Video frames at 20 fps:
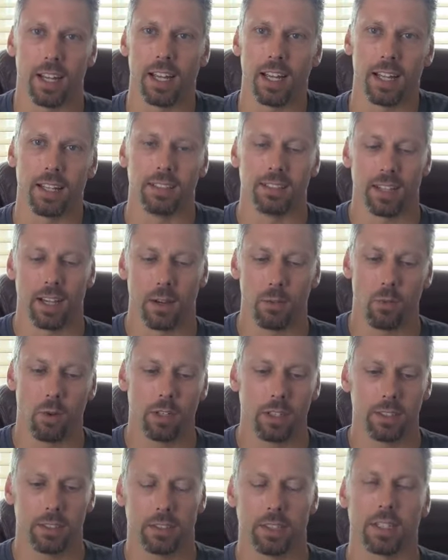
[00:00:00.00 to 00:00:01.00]
and I
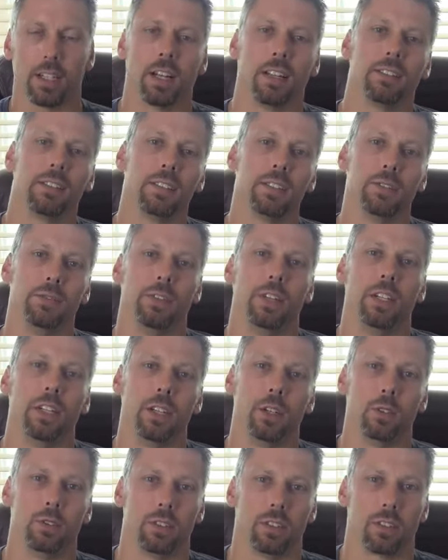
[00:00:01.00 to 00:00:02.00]
wanted to cut this
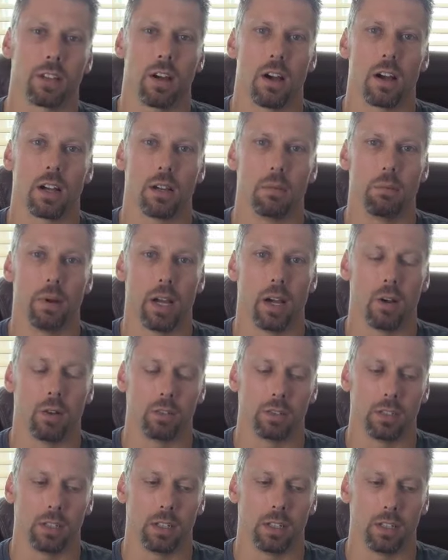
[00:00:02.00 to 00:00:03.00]
video to talk
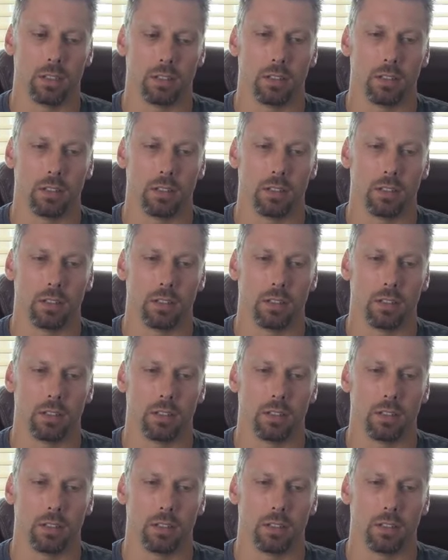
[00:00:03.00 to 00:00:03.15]
about uh,